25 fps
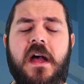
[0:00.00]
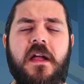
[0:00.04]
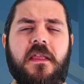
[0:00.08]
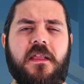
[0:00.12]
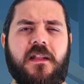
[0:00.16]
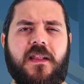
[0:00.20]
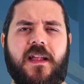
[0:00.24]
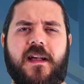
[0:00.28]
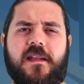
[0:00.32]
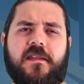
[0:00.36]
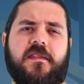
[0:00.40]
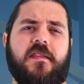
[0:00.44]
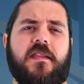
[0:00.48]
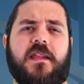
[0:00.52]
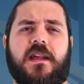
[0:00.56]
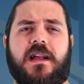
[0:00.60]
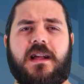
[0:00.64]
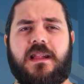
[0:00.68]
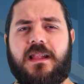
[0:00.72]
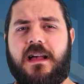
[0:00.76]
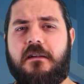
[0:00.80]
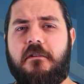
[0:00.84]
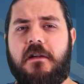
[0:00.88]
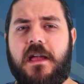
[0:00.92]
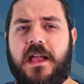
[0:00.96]
The likes of the
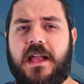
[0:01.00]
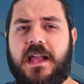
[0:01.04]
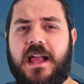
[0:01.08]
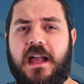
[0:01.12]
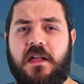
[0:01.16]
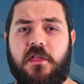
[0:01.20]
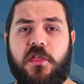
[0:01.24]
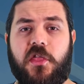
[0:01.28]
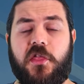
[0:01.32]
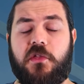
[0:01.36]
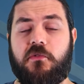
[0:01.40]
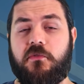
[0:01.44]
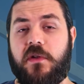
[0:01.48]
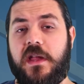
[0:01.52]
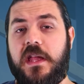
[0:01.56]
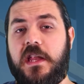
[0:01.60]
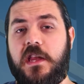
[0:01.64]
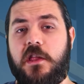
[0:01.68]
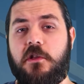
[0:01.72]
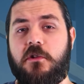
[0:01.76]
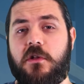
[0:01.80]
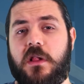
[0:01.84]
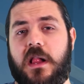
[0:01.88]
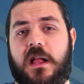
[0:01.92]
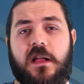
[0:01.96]
cleric get three
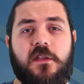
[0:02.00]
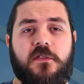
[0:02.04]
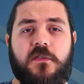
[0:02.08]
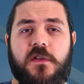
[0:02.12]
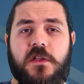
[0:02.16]
new class